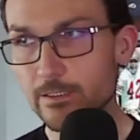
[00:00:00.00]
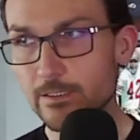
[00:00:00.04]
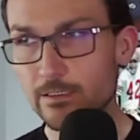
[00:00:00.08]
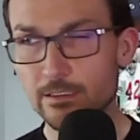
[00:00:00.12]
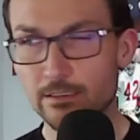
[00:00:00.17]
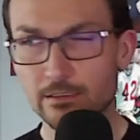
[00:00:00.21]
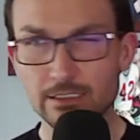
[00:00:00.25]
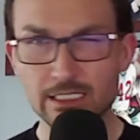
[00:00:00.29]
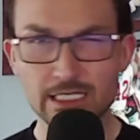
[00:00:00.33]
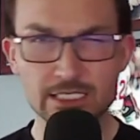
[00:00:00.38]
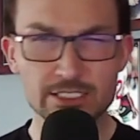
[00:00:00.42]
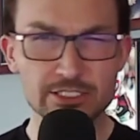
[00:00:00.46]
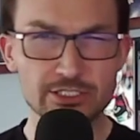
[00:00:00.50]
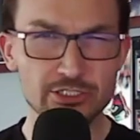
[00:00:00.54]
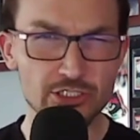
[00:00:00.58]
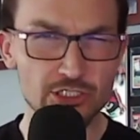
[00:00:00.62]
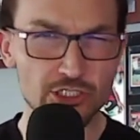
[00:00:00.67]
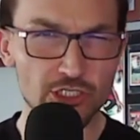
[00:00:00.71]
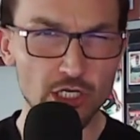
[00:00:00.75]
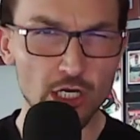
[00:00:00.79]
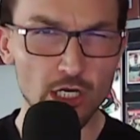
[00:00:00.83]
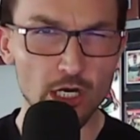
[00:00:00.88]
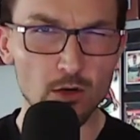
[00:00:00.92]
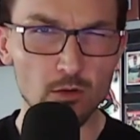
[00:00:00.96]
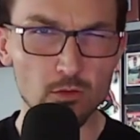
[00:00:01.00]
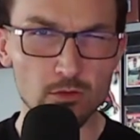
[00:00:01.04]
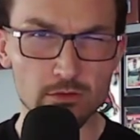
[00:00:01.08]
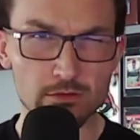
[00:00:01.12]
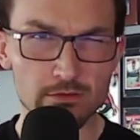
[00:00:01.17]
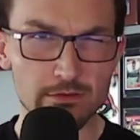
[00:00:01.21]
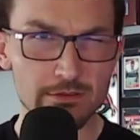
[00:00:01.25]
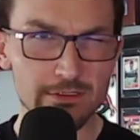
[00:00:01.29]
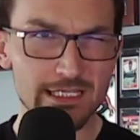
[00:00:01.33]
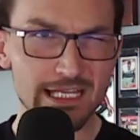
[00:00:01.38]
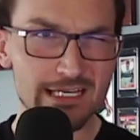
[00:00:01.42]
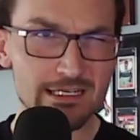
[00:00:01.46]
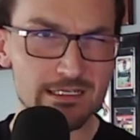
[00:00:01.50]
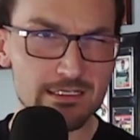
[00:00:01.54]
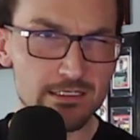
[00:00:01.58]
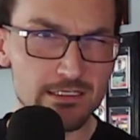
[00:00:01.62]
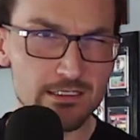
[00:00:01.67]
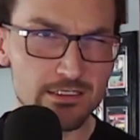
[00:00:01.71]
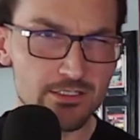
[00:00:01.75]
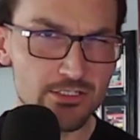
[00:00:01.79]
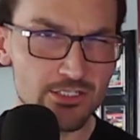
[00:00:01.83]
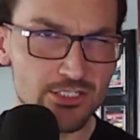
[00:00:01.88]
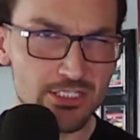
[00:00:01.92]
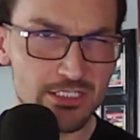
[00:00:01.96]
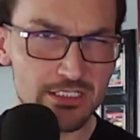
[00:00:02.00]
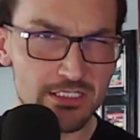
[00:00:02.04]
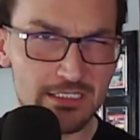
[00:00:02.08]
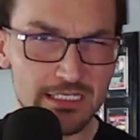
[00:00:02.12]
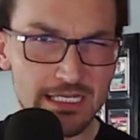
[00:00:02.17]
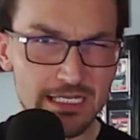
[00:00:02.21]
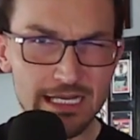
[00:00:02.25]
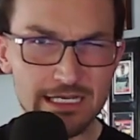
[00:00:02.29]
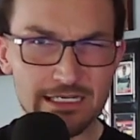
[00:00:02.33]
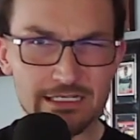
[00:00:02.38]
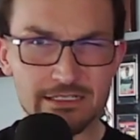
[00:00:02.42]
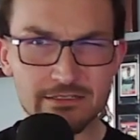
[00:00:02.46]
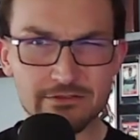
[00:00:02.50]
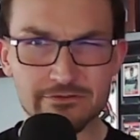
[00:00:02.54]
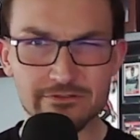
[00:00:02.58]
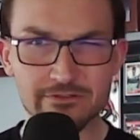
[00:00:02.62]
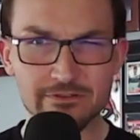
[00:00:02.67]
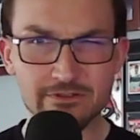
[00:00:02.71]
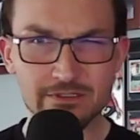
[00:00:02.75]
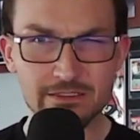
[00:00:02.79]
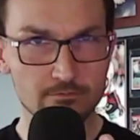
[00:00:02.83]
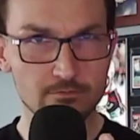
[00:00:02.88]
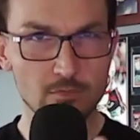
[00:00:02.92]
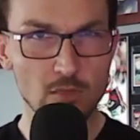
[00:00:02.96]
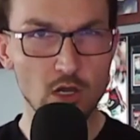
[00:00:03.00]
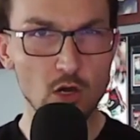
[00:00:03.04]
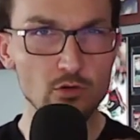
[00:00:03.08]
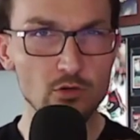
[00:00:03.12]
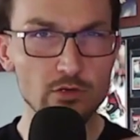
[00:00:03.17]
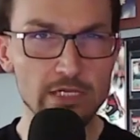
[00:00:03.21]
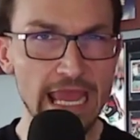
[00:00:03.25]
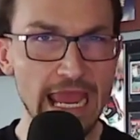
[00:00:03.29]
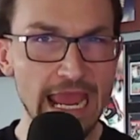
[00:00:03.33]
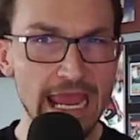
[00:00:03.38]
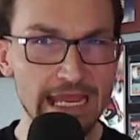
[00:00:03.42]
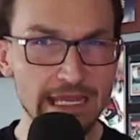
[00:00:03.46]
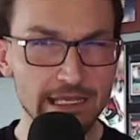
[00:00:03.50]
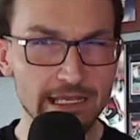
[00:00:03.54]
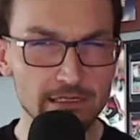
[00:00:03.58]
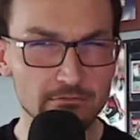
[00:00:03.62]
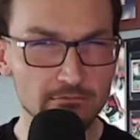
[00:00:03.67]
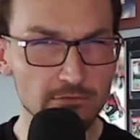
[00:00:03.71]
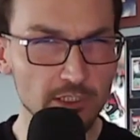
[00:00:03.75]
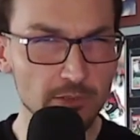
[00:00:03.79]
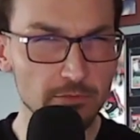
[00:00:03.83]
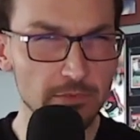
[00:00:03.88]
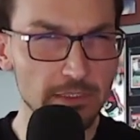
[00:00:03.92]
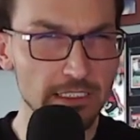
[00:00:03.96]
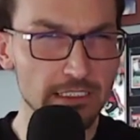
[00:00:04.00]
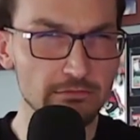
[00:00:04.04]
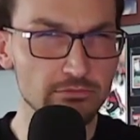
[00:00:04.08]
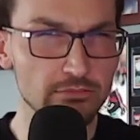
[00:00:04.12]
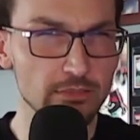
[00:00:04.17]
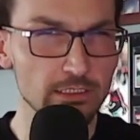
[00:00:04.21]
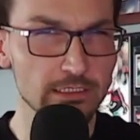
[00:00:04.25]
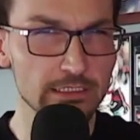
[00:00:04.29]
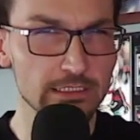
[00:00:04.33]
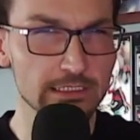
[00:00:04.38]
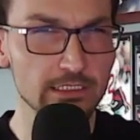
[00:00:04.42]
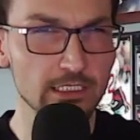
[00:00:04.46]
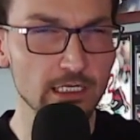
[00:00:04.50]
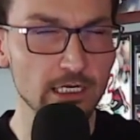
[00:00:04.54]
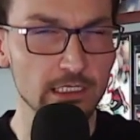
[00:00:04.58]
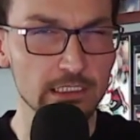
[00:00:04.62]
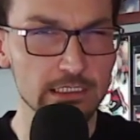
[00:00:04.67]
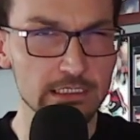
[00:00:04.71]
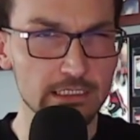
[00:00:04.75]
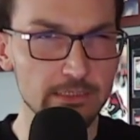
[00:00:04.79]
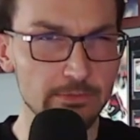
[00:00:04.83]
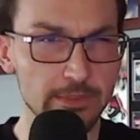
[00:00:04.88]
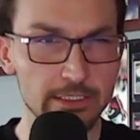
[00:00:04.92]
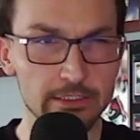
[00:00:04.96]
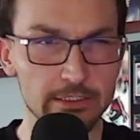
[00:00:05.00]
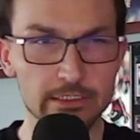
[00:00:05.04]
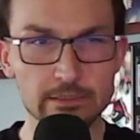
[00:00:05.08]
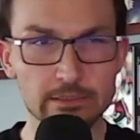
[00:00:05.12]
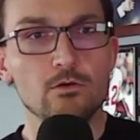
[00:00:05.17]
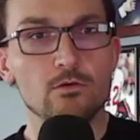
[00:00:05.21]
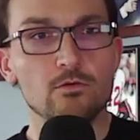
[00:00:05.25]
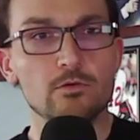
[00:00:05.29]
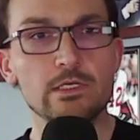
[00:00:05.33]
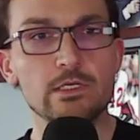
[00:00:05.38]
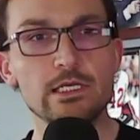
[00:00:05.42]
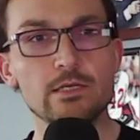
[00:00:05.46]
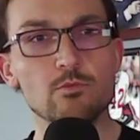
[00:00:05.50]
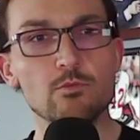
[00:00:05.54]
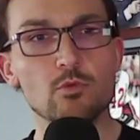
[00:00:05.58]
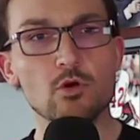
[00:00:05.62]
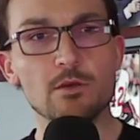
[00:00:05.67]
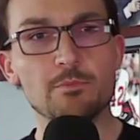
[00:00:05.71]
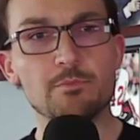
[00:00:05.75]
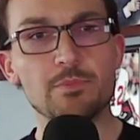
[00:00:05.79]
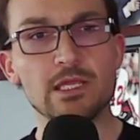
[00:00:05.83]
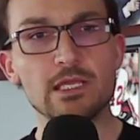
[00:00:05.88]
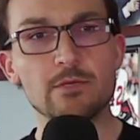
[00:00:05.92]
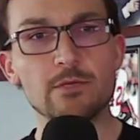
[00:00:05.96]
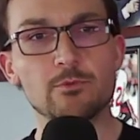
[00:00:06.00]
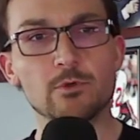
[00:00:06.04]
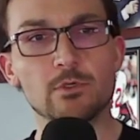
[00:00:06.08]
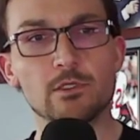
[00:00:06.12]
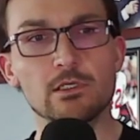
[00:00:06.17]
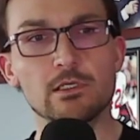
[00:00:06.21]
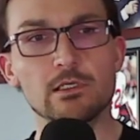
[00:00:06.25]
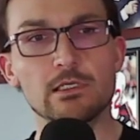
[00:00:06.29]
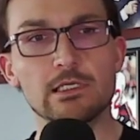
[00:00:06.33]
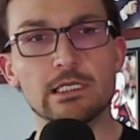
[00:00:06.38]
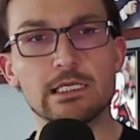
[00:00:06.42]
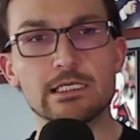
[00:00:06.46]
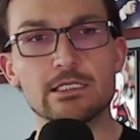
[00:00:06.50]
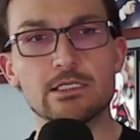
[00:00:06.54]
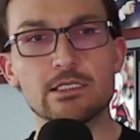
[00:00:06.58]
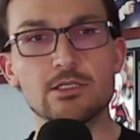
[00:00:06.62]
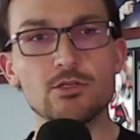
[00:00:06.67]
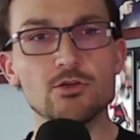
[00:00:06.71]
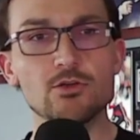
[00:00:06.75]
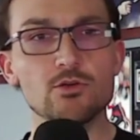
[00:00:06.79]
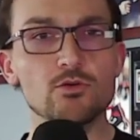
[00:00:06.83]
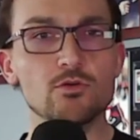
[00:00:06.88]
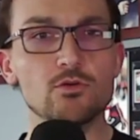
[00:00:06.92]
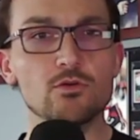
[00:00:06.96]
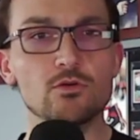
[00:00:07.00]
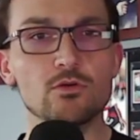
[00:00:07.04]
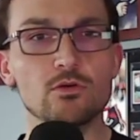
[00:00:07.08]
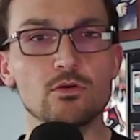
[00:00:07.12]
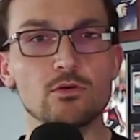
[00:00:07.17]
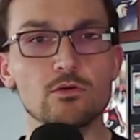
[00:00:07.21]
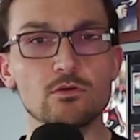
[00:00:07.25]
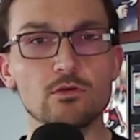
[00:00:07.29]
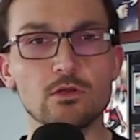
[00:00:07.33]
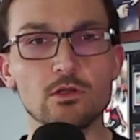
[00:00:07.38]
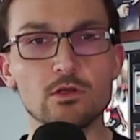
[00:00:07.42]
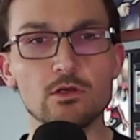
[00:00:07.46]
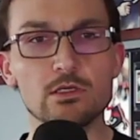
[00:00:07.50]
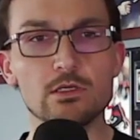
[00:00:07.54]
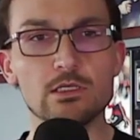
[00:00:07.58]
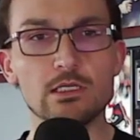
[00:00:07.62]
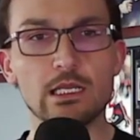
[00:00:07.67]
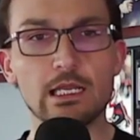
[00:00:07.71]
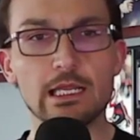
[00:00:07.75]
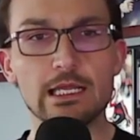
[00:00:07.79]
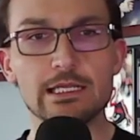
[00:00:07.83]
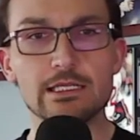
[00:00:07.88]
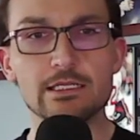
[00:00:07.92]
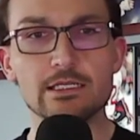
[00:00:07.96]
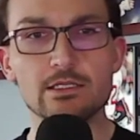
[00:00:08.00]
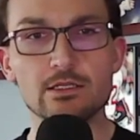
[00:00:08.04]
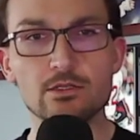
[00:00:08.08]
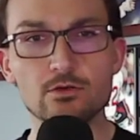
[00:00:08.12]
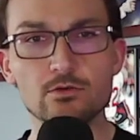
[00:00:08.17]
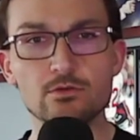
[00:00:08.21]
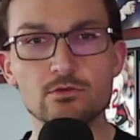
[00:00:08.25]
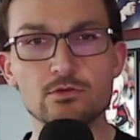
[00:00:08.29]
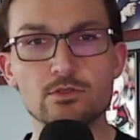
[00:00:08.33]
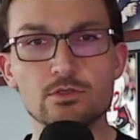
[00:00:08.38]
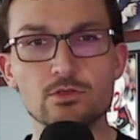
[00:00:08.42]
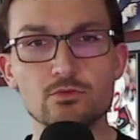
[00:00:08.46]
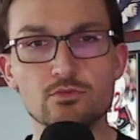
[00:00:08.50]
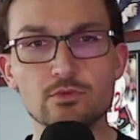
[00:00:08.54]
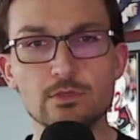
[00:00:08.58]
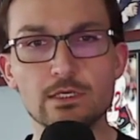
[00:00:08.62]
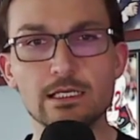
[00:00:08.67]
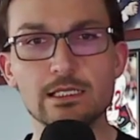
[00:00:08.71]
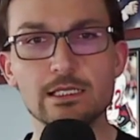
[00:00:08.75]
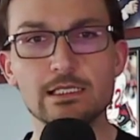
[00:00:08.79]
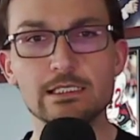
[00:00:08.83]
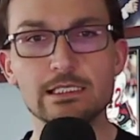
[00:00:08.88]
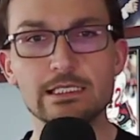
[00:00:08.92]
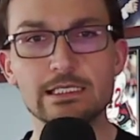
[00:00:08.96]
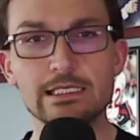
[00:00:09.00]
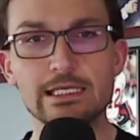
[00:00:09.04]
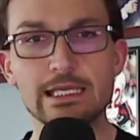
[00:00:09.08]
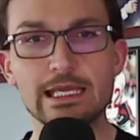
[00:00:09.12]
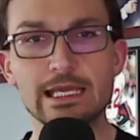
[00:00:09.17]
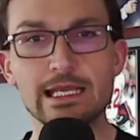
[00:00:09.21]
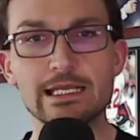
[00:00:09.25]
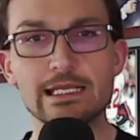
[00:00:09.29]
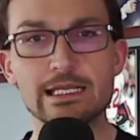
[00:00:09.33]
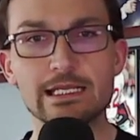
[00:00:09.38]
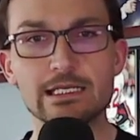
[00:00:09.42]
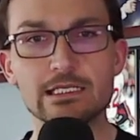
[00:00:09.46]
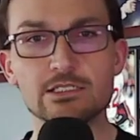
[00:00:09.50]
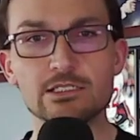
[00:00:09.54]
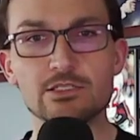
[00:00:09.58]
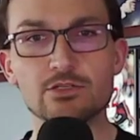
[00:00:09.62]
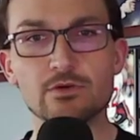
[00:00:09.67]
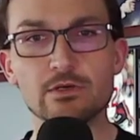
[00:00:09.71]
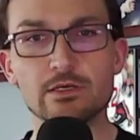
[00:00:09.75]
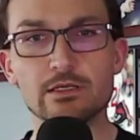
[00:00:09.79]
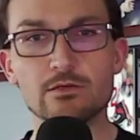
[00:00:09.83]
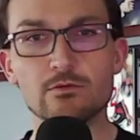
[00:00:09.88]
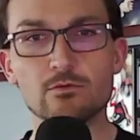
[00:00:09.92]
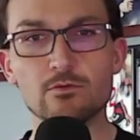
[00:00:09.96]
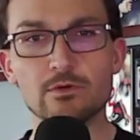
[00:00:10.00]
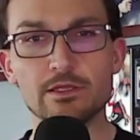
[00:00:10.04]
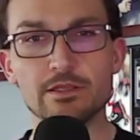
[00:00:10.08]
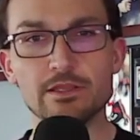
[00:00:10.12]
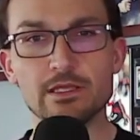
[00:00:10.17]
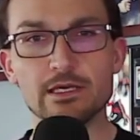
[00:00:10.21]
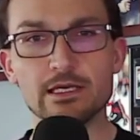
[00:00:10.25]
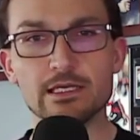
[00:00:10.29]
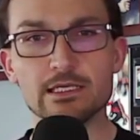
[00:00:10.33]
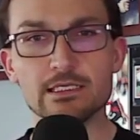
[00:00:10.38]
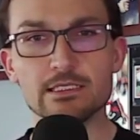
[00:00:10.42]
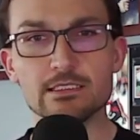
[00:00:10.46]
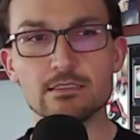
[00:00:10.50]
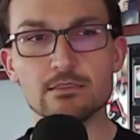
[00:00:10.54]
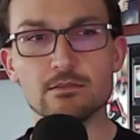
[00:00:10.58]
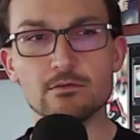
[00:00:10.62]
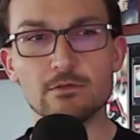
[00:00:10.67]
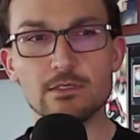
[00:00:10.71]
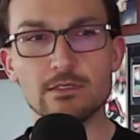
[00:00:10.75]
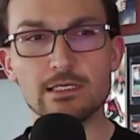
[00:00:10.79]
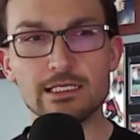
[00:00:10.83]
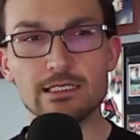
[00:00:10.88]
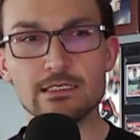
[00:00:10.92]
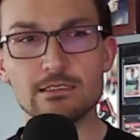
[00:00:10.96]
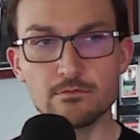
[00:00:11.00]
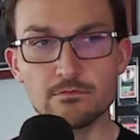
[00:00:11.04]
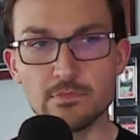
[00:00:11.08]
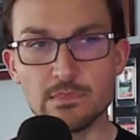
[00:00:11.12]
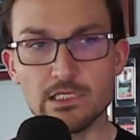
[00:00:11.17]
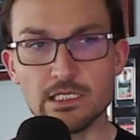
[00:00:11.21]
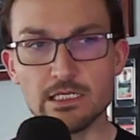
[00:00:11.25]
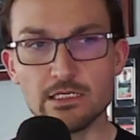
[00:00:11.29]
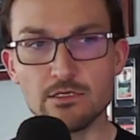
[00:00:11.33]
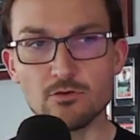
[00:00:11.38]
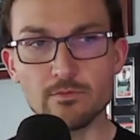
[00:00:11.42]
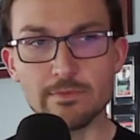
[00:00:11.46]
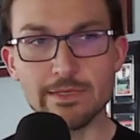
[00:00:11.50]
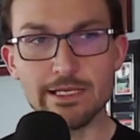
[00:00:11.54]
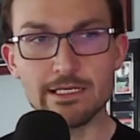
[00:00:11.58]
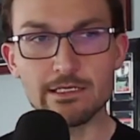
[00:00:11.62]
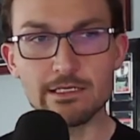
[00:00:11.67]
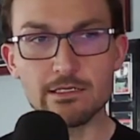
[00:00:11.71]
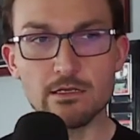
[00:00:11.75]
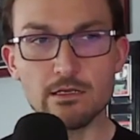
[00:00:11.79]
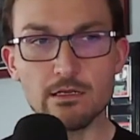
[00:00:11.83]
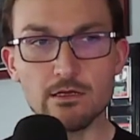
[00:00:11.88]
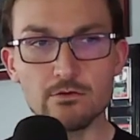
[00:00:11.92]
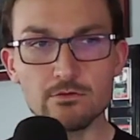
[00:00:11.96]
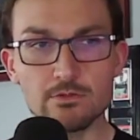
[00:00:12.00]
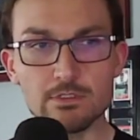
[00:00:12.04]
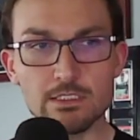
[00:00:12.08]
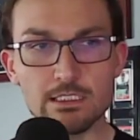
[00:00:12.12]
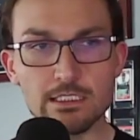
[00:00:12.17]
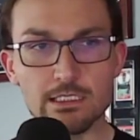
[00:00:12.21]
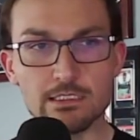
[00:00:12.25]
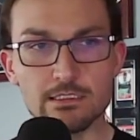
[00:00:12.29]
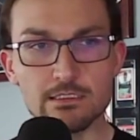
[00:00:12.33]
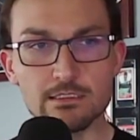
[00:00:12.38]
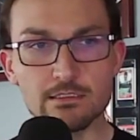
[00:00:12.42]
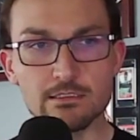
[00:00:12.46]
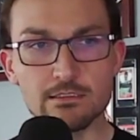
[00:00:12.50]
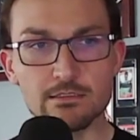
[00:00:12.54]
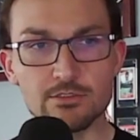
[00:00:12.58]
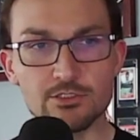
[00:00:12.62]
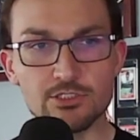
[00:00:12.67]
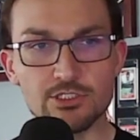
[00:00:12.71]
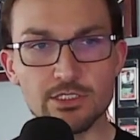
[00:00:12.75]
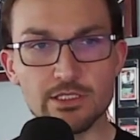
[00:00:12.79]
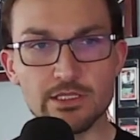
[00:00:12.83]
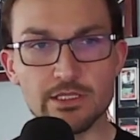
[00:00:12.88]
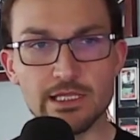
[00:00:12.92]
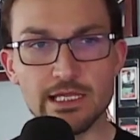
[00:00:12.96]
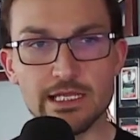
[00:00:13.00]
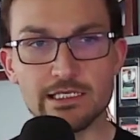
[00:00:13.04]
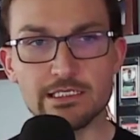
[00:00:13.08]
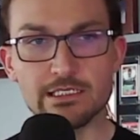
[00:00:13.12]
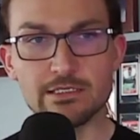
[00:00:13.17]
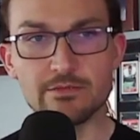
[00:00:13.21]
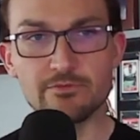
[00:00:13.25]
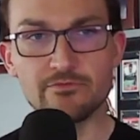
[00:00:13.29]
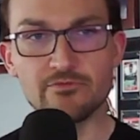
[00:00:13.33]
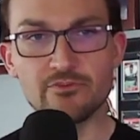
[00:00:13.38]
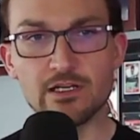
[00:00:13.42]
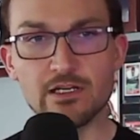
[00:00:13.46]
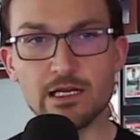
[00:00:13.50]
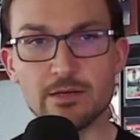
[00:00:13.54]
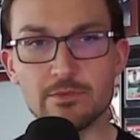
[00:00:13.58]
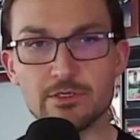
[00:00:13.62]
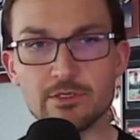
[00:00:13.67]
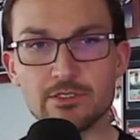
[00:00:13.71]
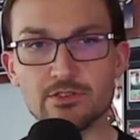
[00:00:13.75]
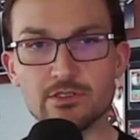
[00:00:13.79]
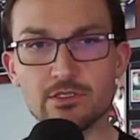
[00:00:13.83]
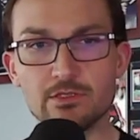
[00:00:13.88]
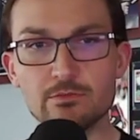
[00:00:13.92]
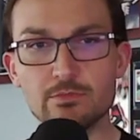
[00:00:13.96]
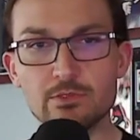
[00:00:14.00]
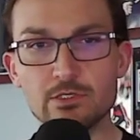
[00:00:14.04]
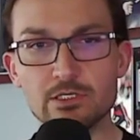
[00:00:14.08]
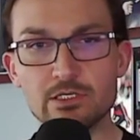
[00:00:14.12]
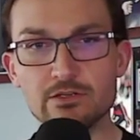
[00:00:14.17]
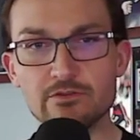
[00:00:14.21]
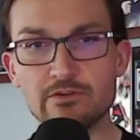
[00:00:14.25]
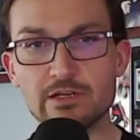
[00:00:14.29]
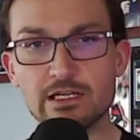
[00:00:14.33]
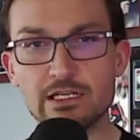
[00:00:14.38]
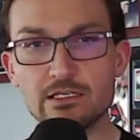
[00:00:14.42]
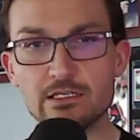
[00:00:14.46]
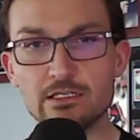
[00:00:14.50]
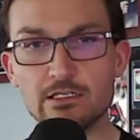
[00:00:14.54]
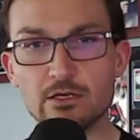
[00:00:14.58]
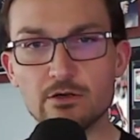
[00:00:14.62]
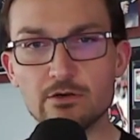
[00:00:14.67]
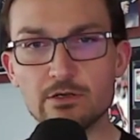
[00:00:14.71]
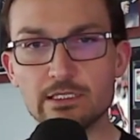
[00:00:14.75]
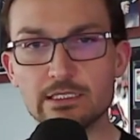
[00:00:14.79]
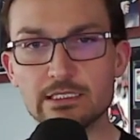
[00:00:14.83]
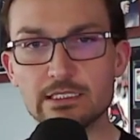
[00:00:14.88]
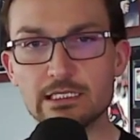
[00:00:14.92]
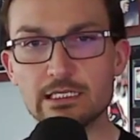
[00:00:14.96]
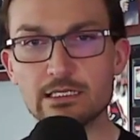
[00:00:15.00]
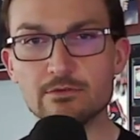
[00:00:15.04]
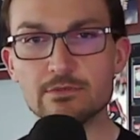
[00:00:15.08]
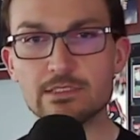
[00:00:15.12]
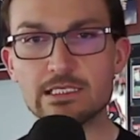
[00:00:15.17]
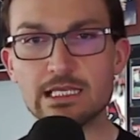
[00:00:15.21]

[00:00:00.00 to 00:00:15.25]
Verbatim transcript: Unless you're Joe. Then it's just kind of okay. Nobody really talks about it. We need more people like you who look like you to really get into it with us. What? That don't make no sense. She thanked him for coming to the book event, noting that it was